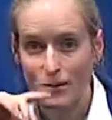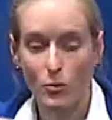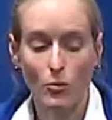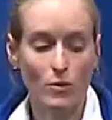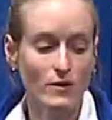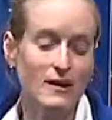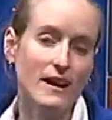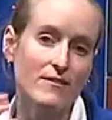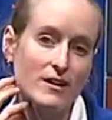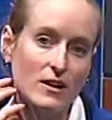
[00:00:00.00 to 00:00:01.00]
or they
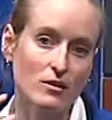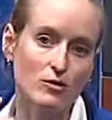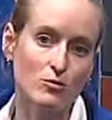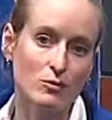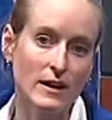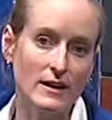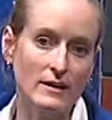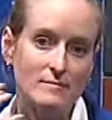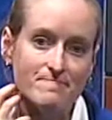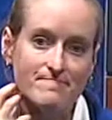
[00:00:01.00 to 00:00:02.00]
have a little
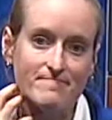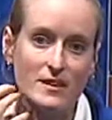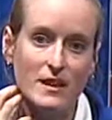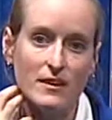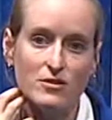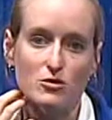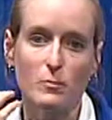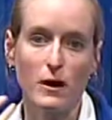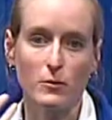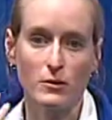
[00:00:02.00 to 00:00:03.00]
red kind of
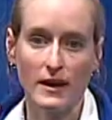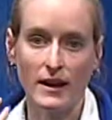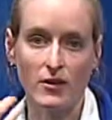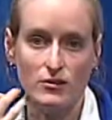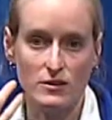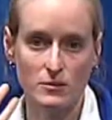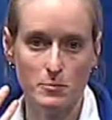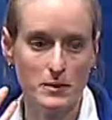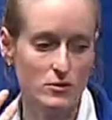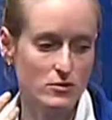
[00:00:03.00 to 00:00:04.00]
spot where the hair
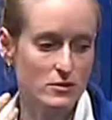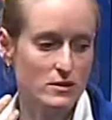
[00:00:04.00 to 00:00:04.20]
disappears.